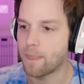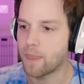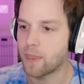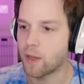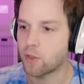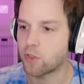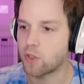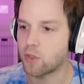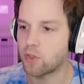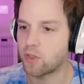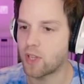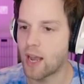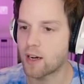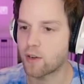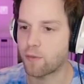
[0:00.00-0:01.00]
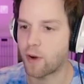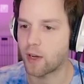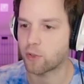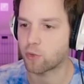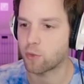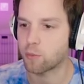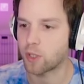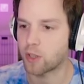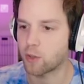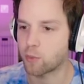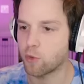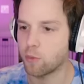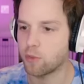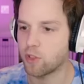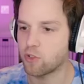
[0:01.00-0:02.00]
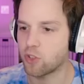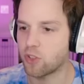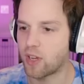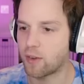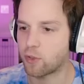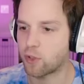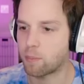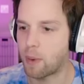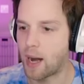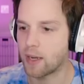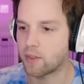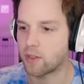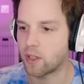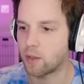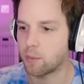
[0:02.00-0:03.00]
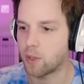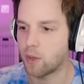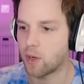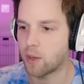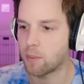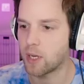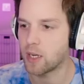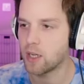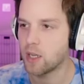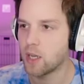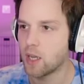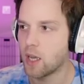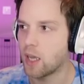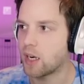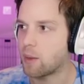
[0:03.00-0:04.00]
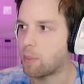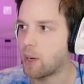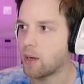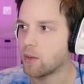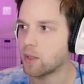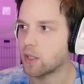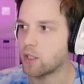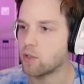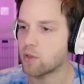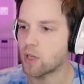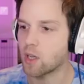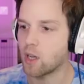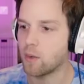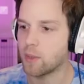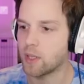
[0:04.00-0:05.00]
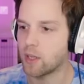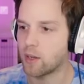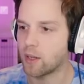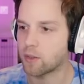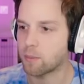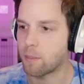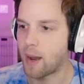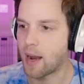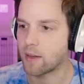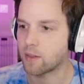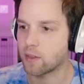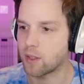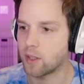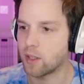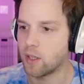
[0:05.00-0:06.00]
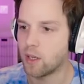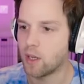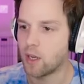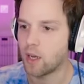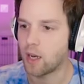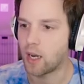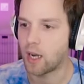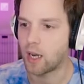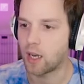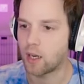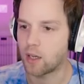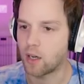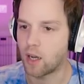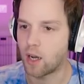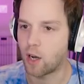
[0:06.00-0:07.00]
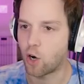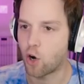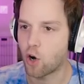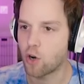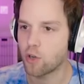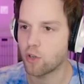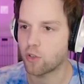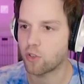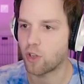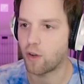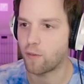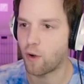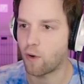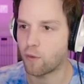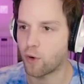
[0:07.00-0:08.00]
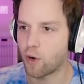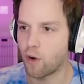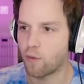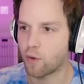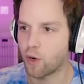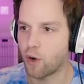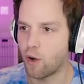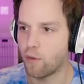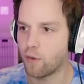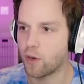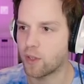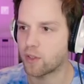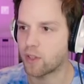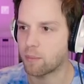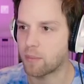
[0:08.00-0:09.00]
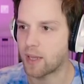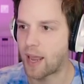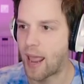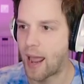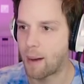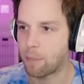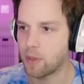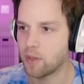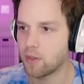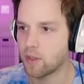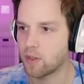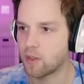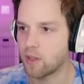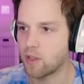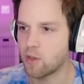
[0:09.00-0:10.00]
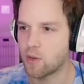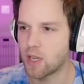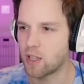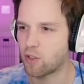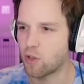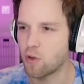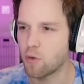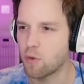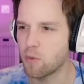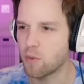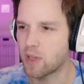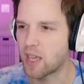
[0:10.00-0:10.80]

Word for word: There's these sacrifice rooms, like the rooms that just have spikes in them, you know what I mean? And apparently you can go in there as Magdalene and uh, hurt yourself over and over and over, and something happens, and you get two